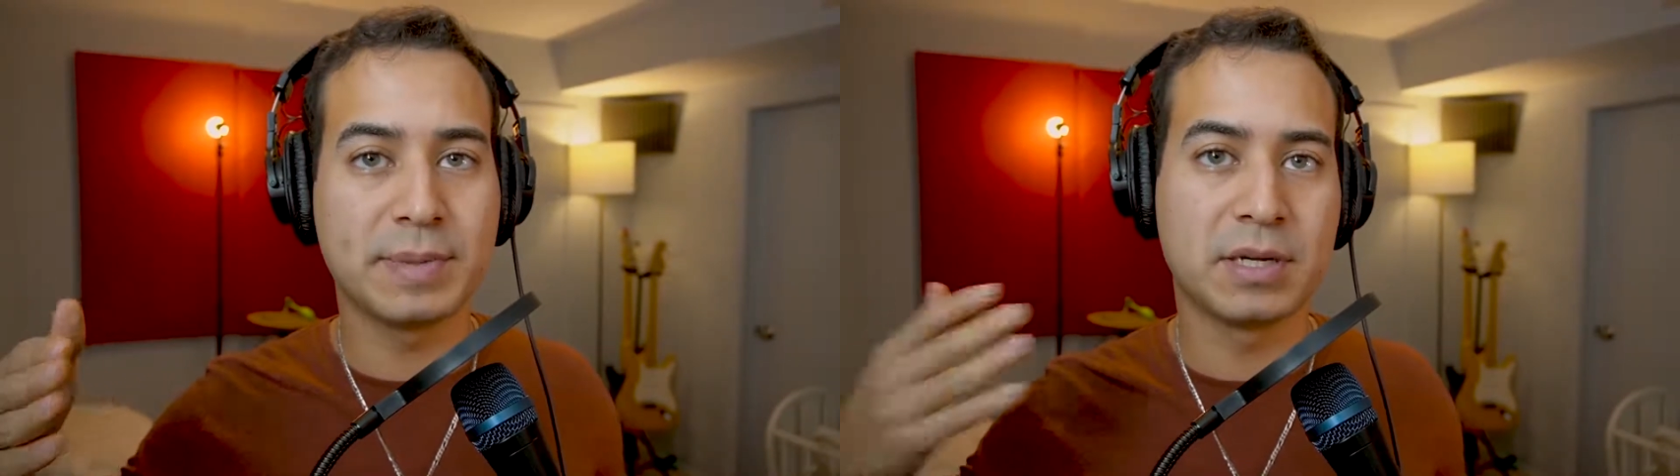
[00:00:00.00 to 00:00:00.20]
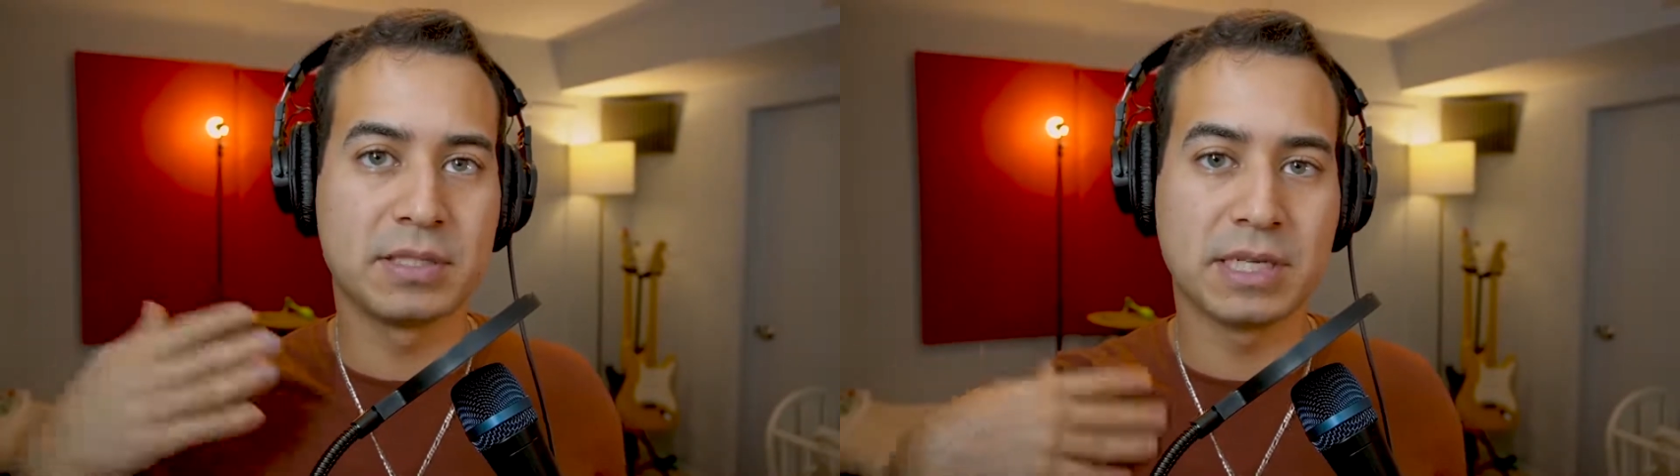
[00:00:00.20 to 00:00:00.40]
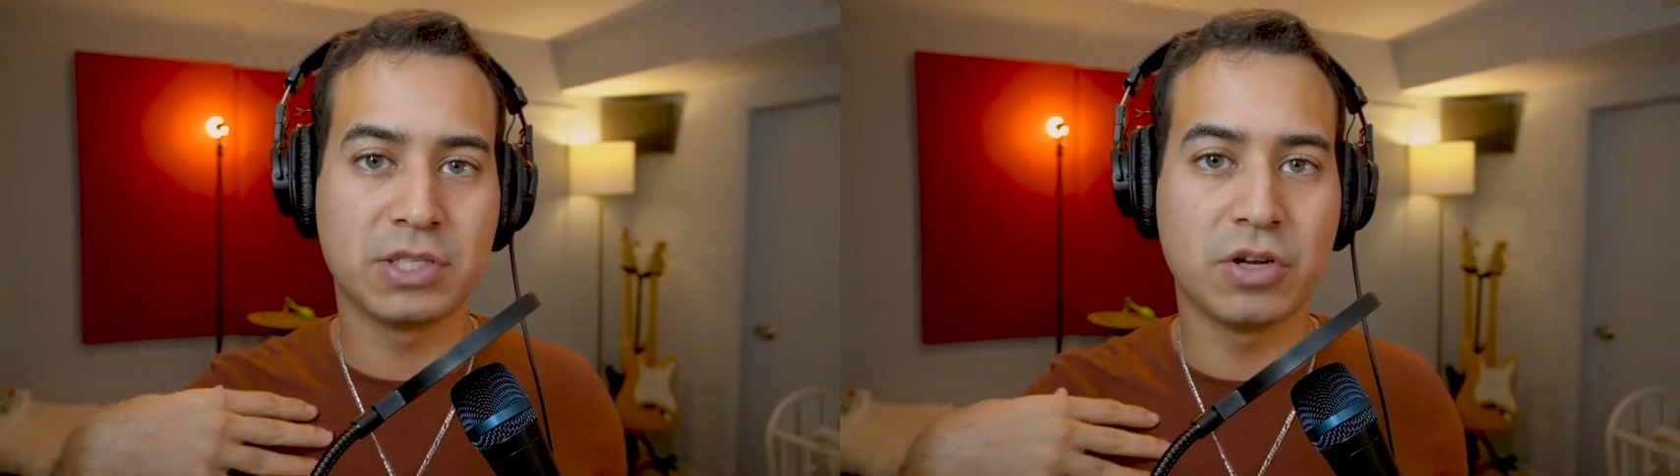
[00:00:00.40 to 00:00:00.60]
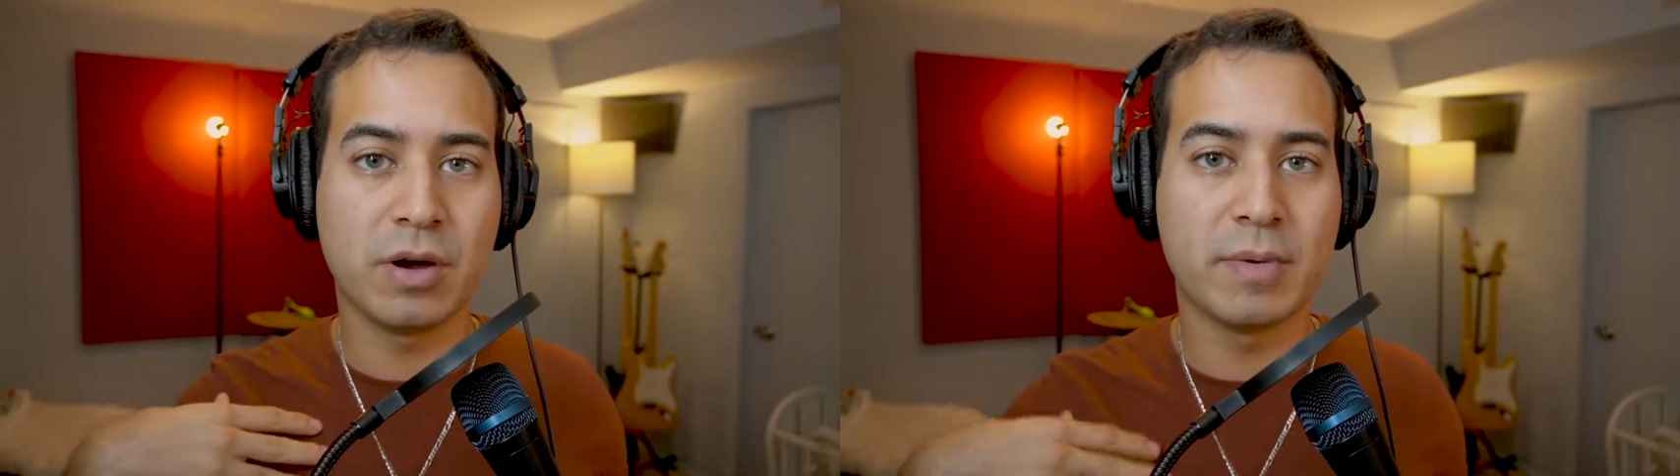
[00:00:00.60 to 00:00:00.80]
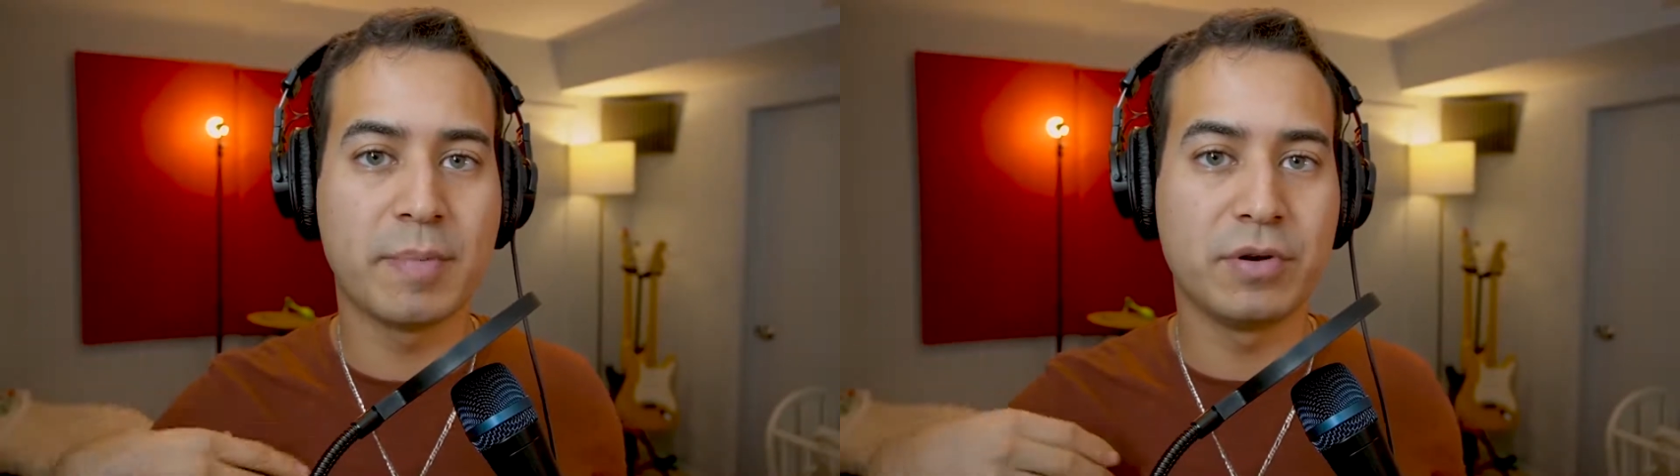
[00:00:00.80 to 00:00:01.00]
because as you know,
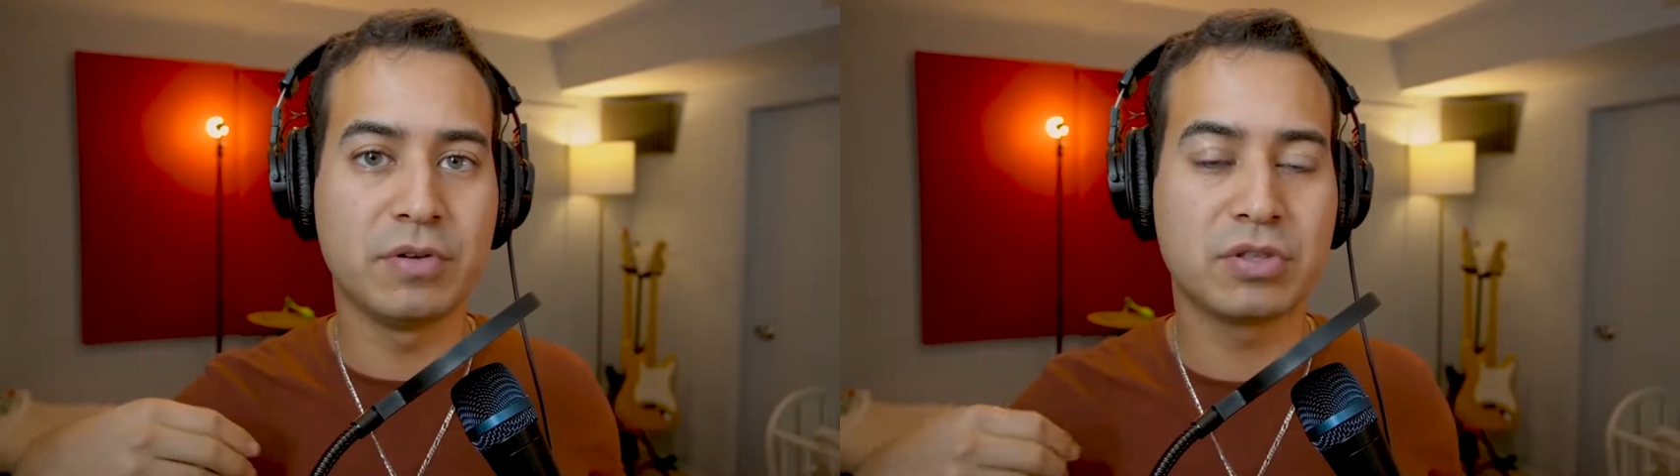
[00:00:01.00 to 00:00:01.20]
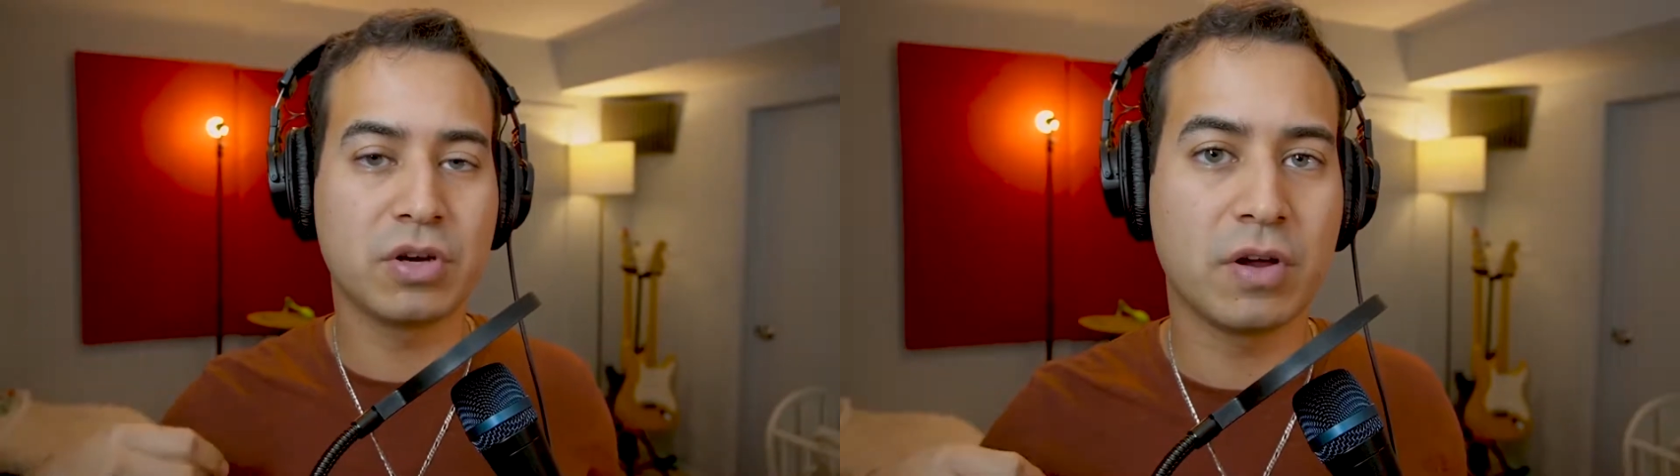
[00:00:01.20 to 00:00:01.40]
I'm a producer.